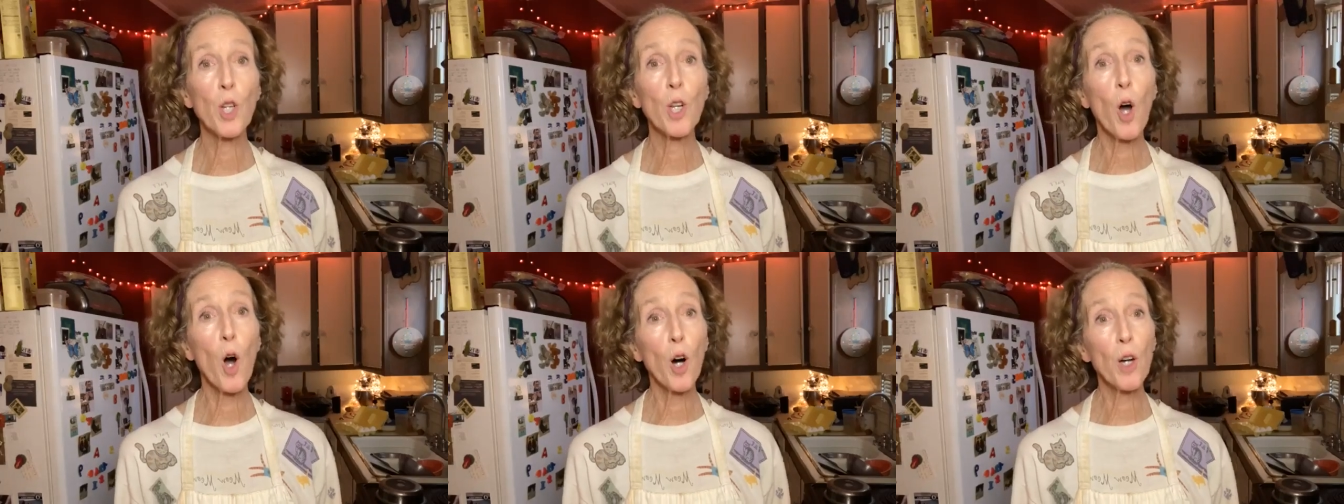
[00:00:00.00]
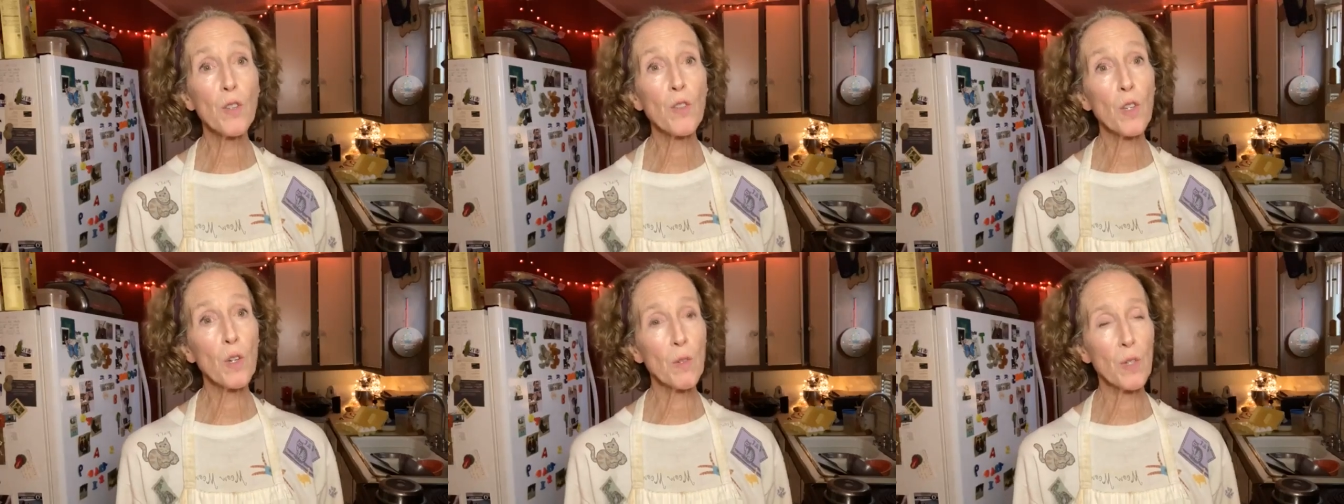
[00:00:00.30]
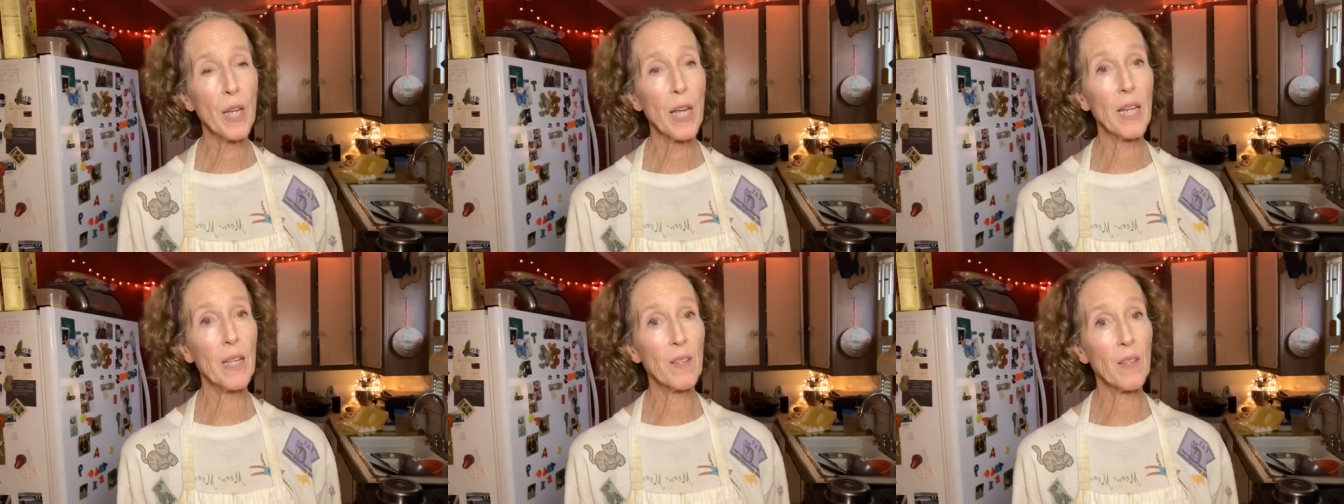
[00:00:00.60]
you could
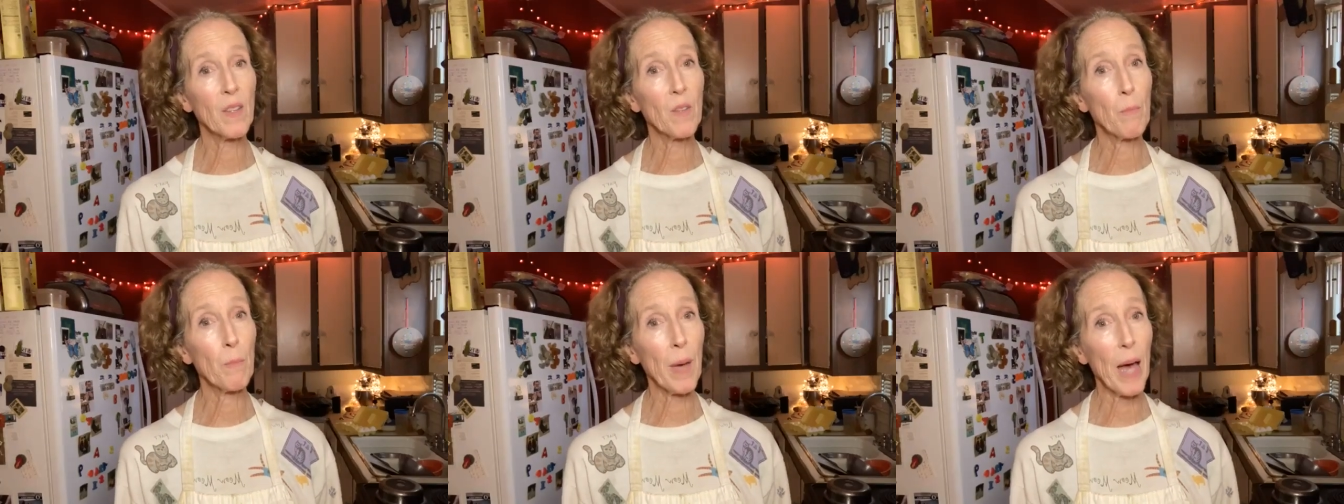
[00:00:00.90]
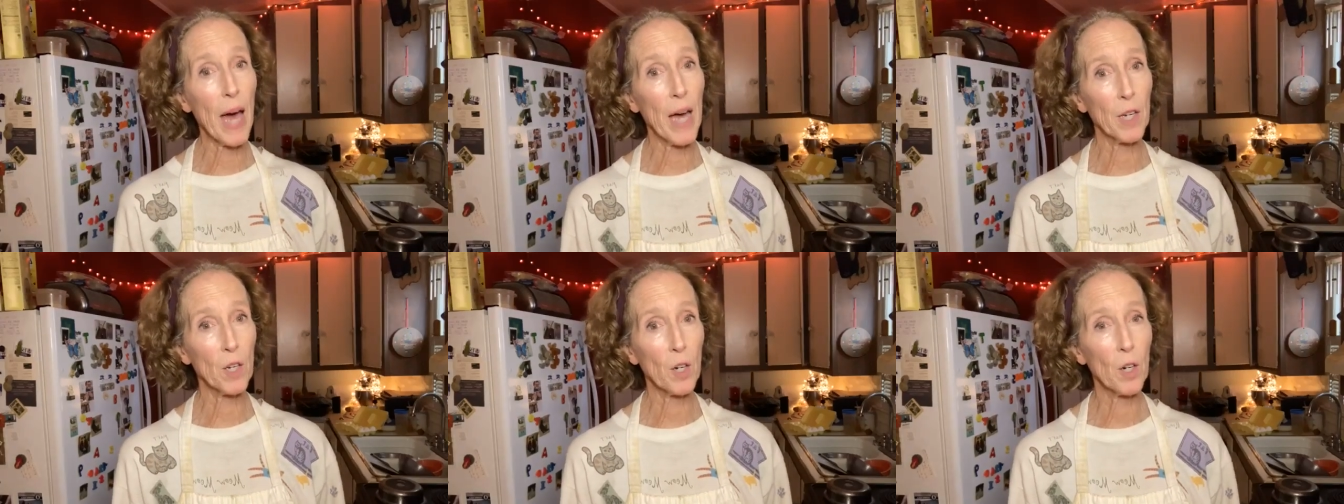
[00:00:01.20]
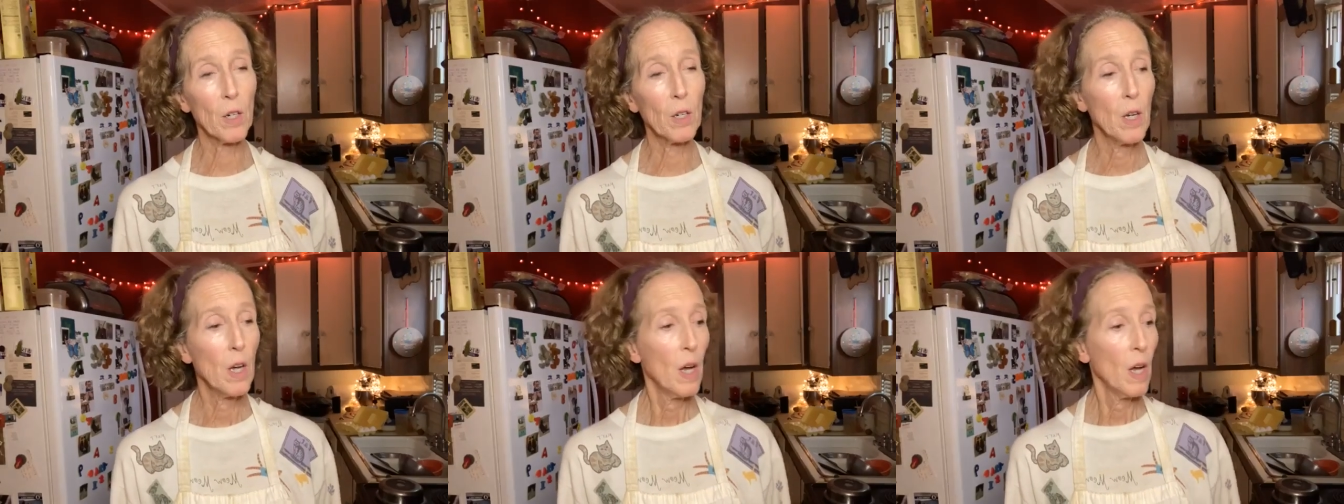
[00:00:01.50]
also take this
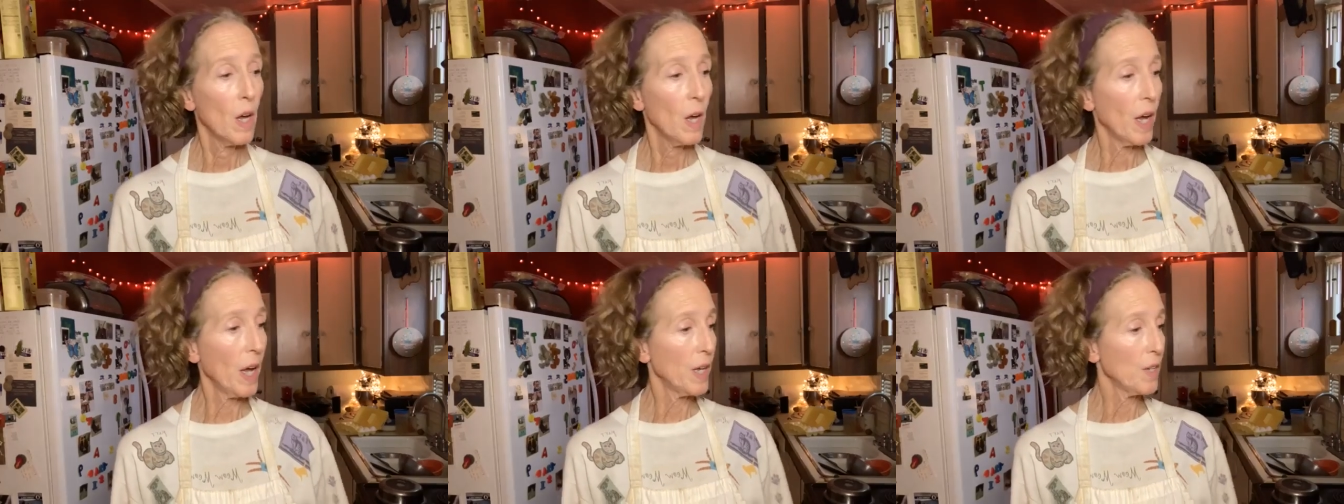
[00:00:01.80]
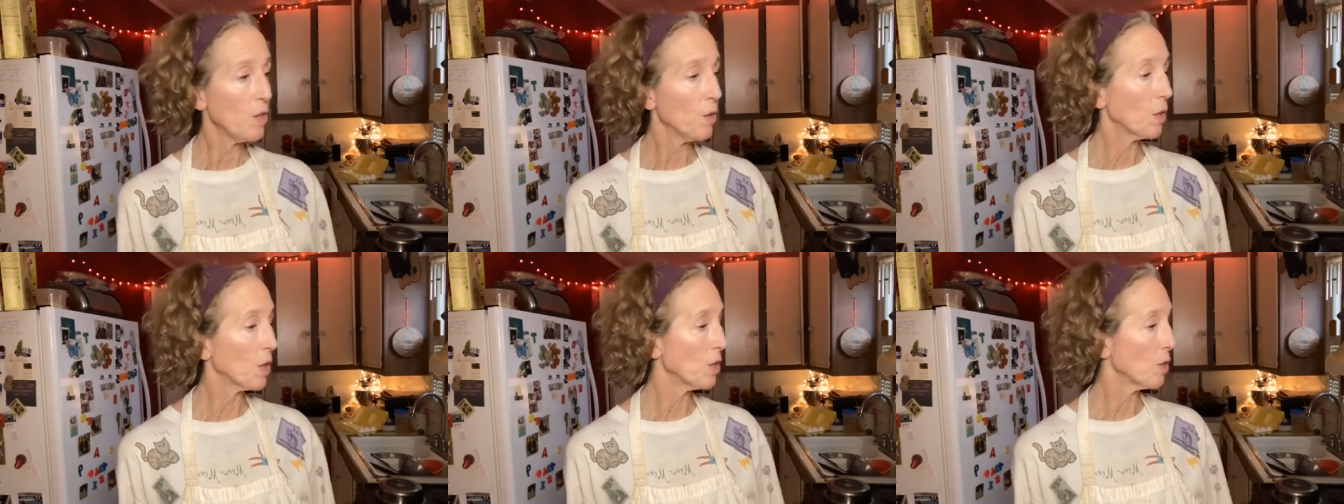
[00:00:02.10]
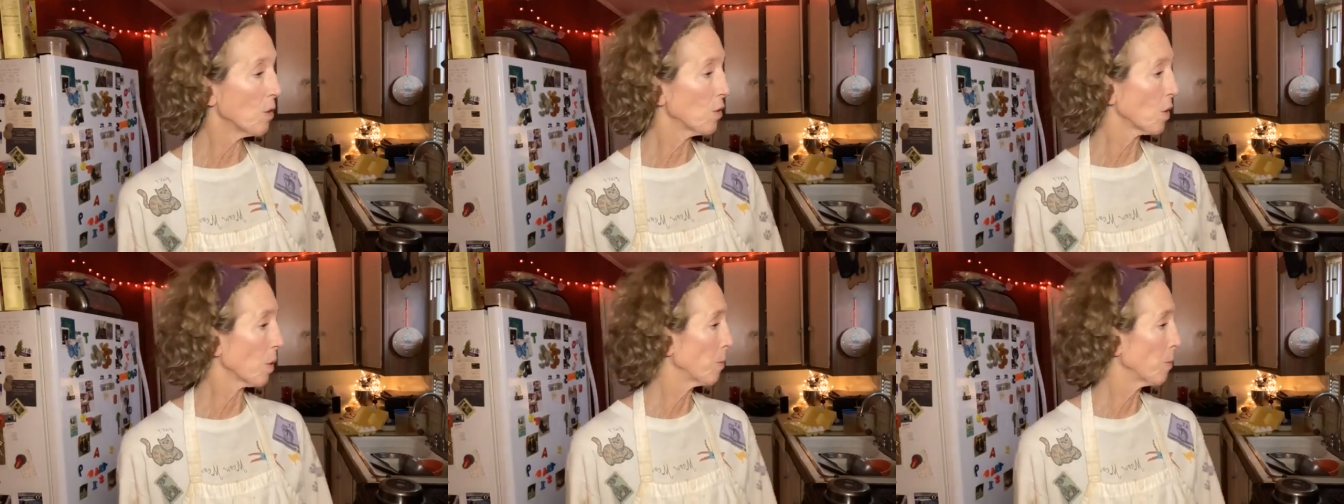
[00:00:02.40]
batter and you could